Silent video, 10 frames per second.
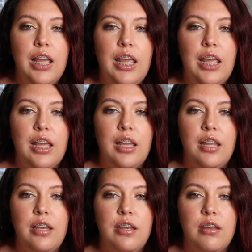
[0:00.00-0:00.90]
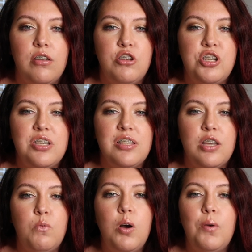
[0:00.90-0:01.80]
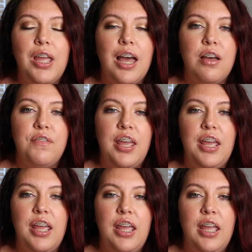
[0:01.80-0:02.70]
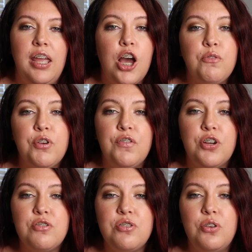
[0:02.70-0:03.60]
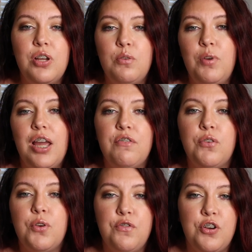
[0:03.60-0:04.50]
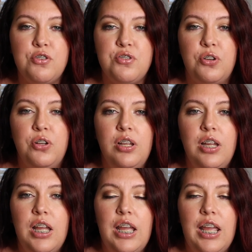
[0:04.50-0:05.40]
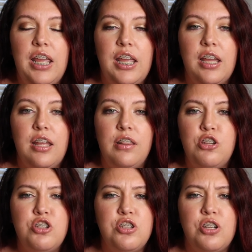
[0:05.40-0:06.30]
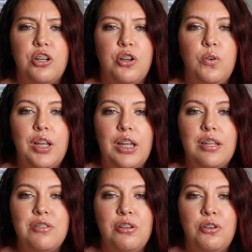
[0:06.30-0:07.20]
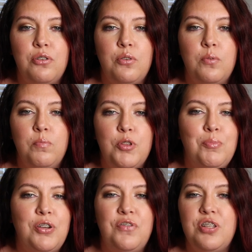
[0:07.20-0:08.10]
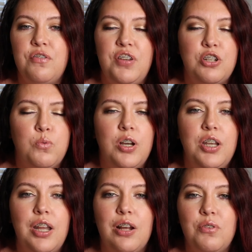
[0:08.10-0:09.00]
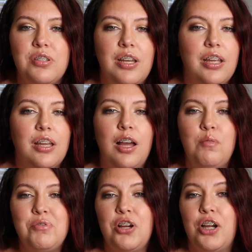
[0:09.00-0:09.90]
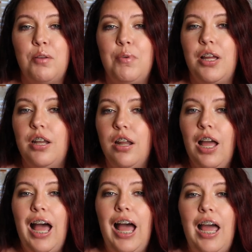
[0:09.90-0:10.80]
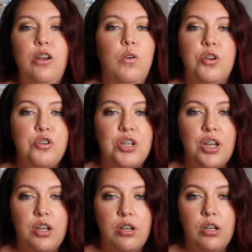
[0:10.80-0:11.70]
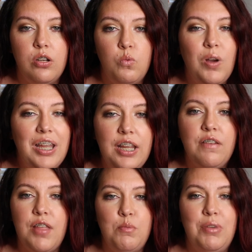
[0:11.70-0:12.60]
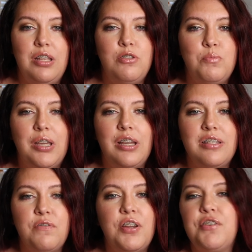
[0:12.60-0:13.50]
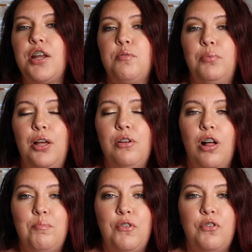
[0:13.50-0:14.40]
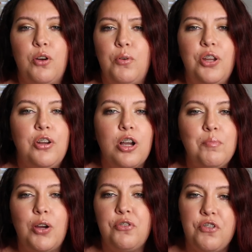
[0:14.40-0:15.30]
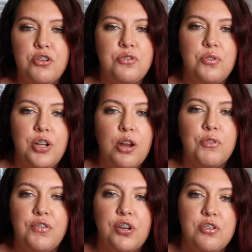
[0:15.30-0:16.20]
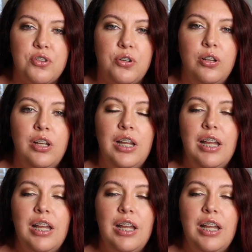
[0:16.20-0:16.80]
And she's like, well, we have a non-reversal and we have a reversal. And then she started going into the benefits of each one. And I was like, I'm sorry, but I don't understand what any of that means, because I've never had a blood clot before. What are you talking about, reversal and non-reversal?